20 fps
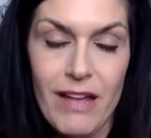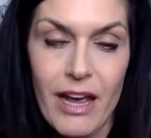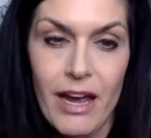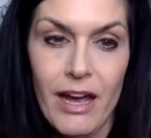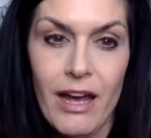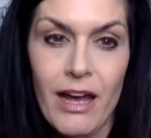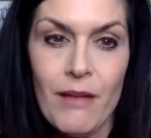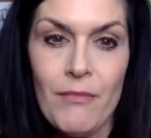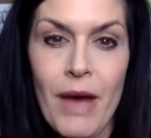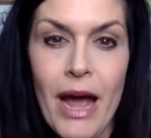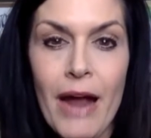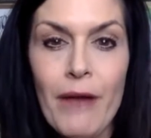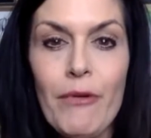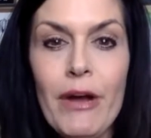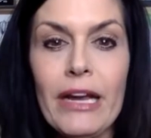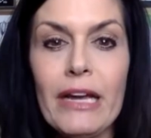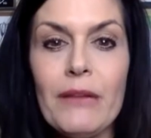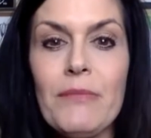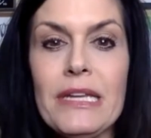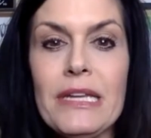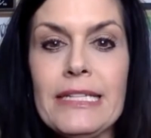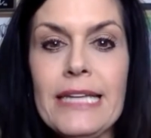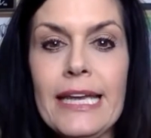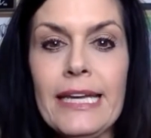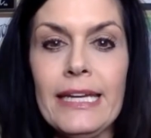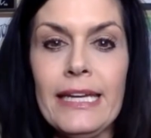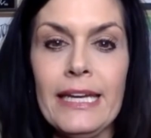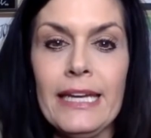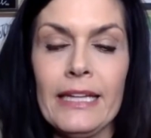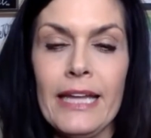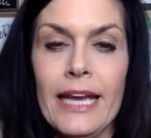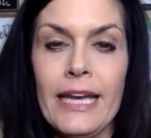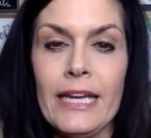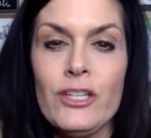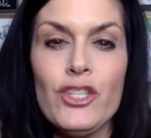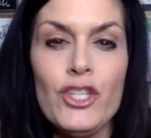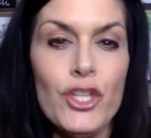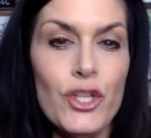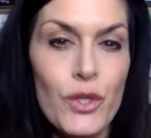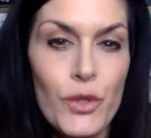Um, I recommend taking like
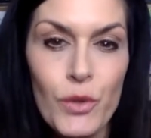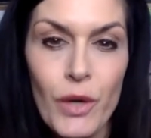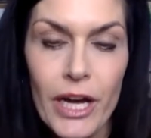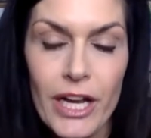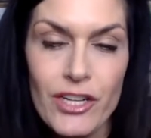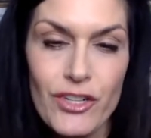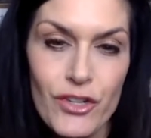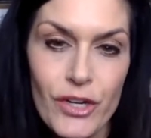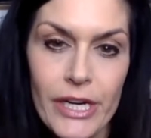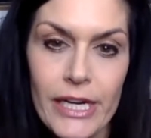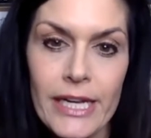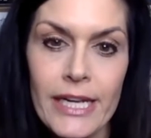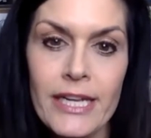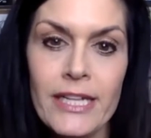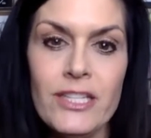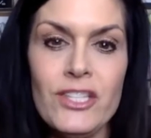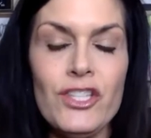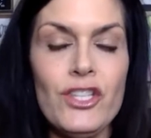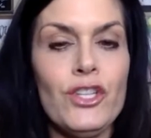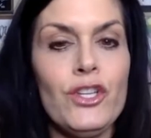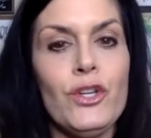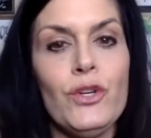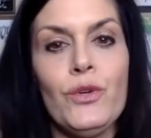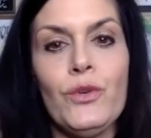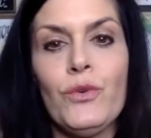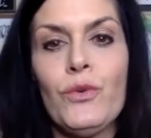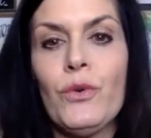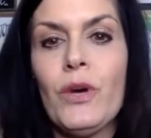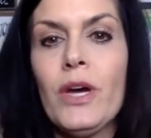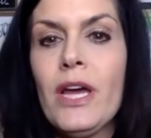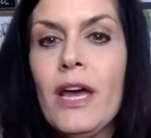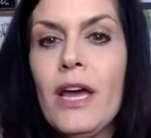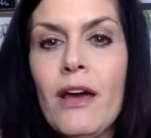200 to